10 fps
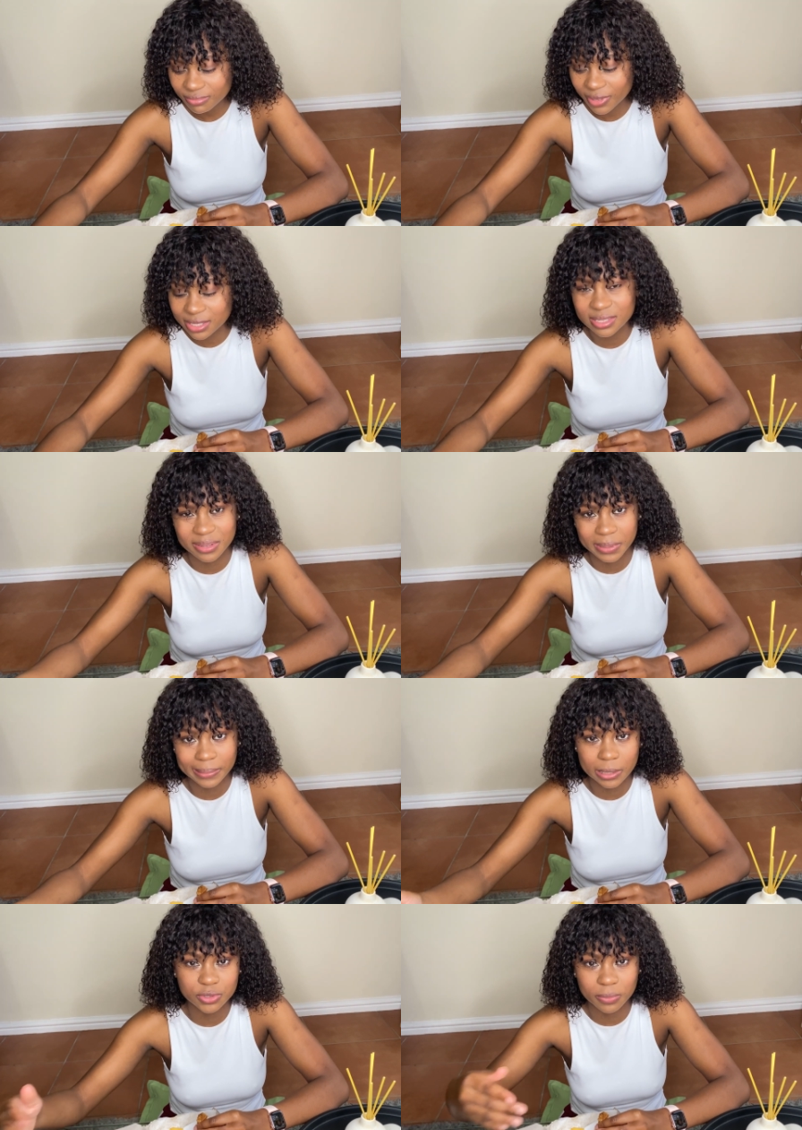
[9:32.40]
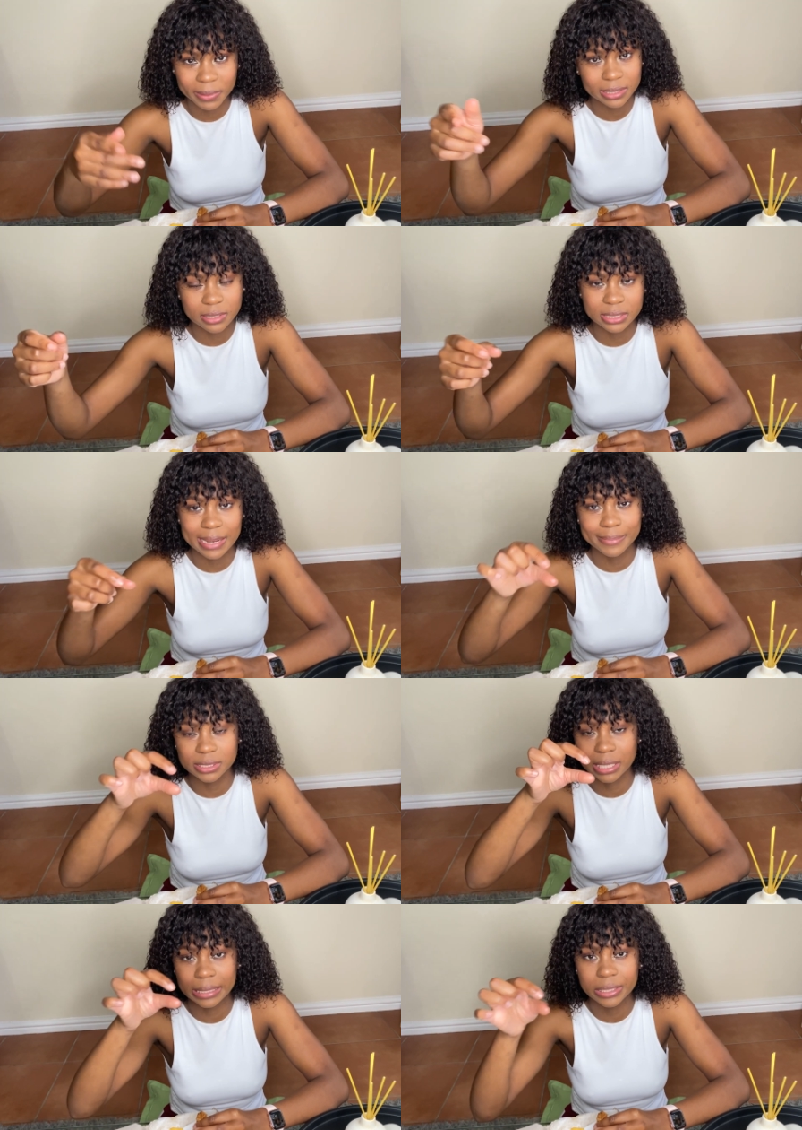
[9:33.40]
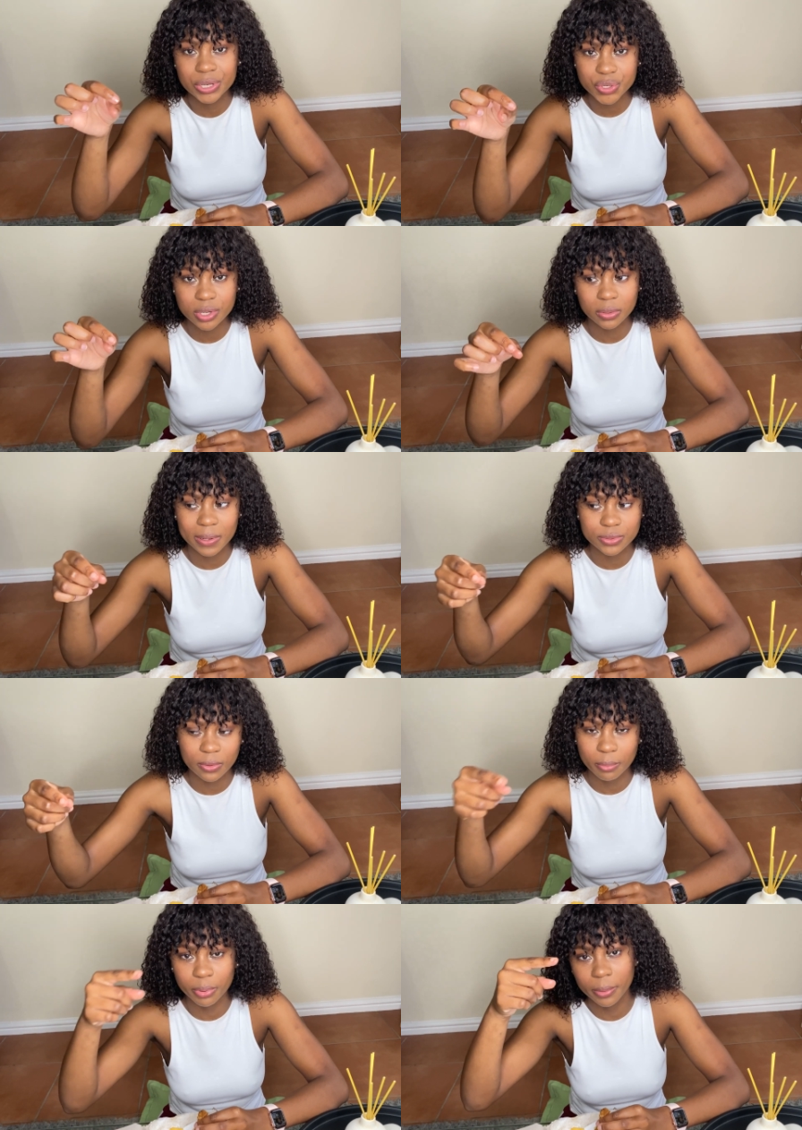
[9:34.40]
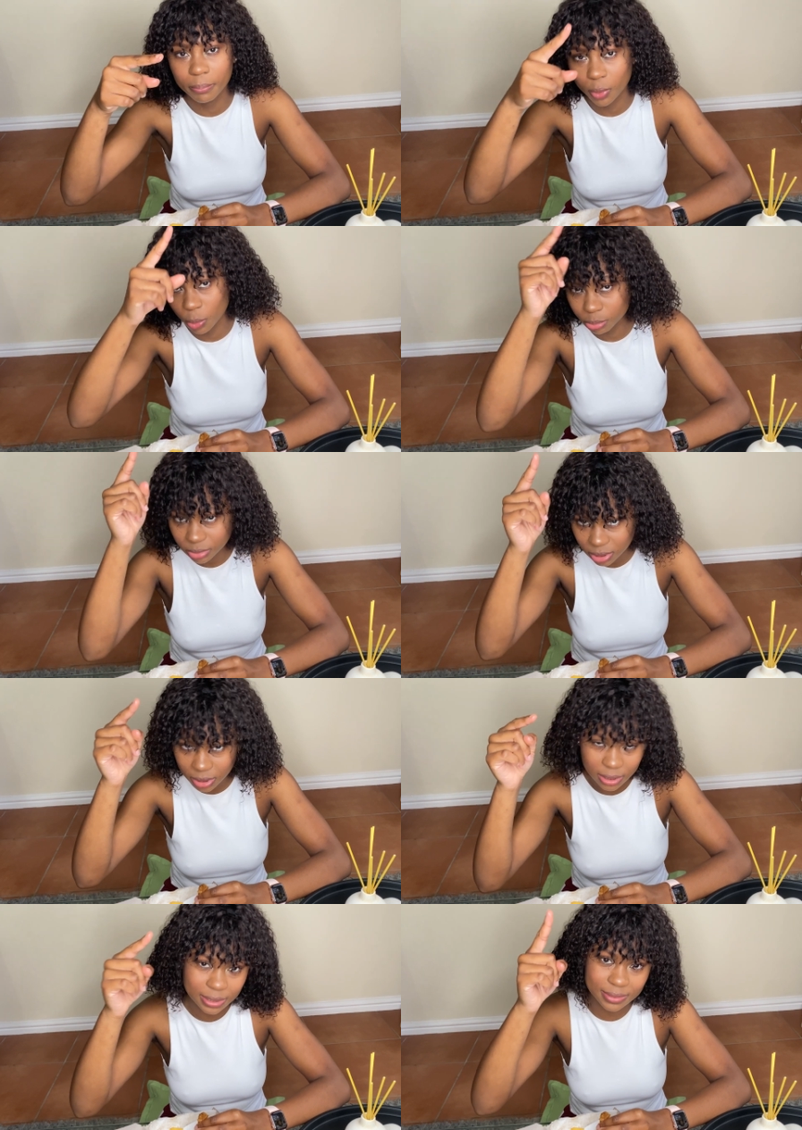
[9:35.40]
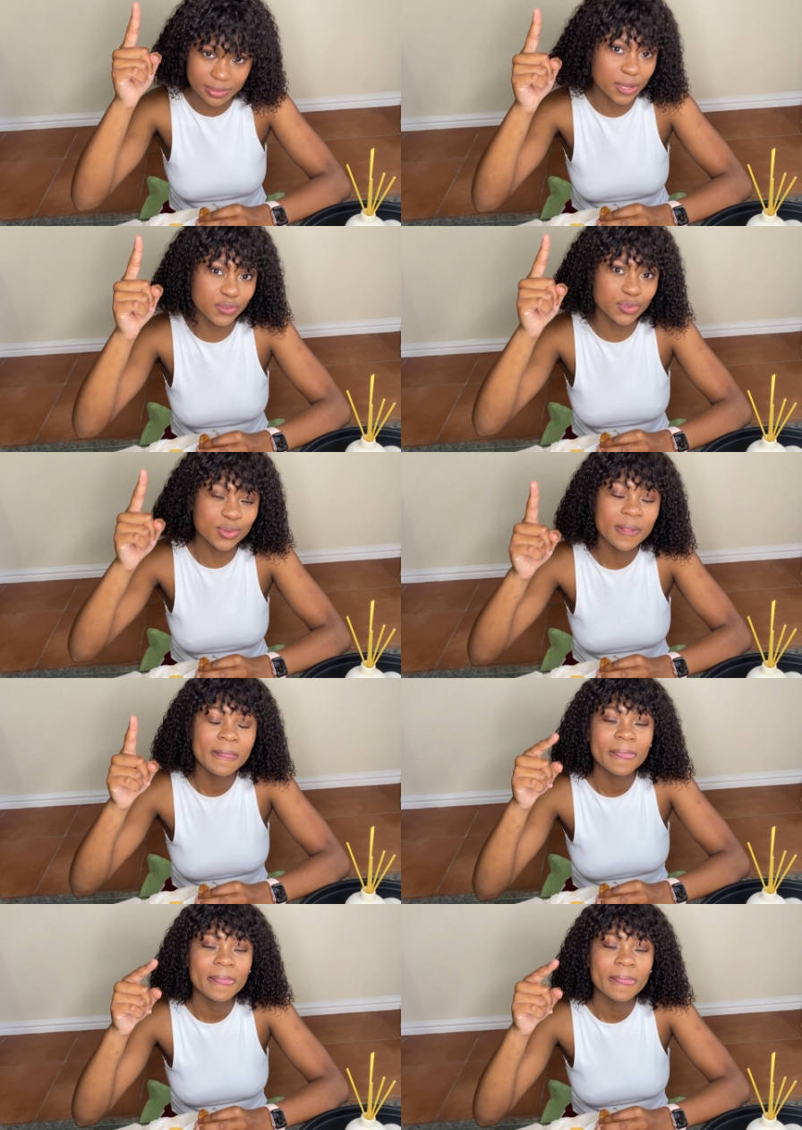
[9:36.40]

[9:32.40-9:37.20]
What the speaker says: It's a similar thing. So, but this time it's like an internal one. So they put a probe inside you.